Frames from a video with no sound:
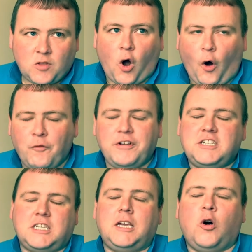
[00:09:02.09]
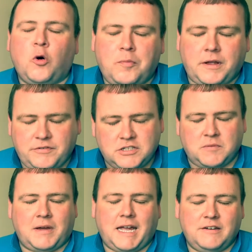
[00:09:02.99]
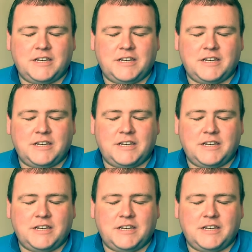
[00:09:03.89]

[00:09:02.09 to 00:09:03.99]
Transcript: Obviously hoping for some kind of